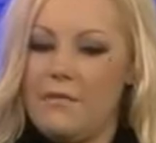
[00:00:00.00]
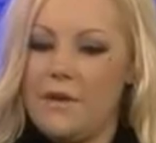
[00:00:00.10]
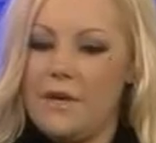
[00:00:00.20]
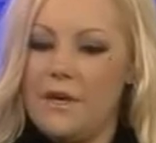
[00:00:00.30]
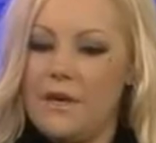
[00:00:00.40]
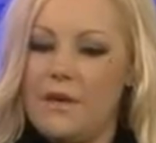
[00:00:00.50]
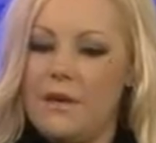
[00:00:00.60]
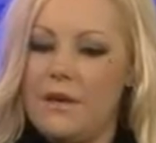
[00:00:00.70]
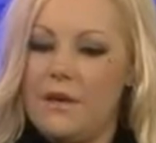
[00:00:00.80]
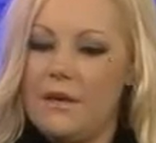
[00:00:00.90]
if
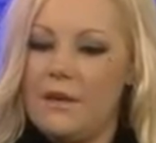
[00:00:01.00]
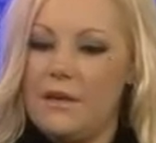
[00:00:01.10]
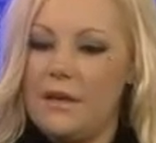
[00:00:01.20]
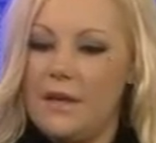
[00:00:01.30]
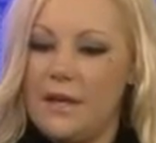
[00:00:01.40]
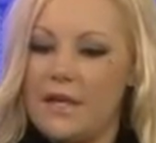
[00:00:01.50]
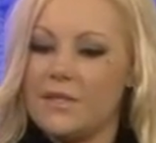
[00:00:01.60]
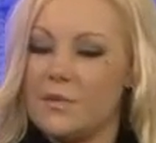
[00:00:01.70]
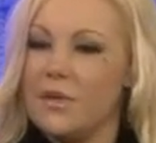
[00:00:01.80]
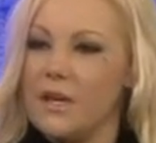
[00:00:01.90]
he
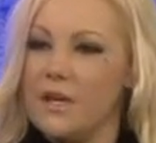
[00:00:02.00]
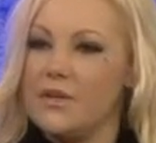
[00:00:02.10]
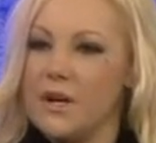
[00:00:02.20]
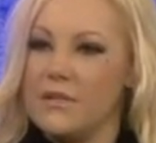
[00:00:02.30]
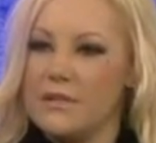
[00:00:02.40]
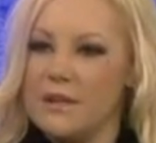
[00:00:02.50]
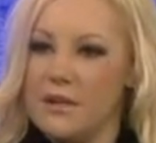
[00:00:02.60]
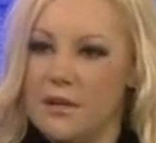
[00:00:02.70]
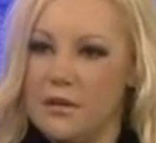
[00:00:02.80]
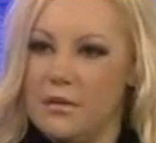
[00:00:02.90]
is really
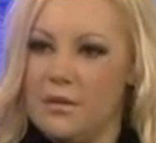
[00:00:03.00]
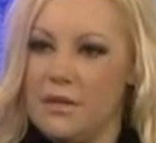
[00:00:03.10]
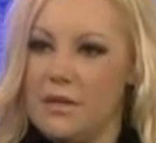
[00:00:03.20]
interested in you,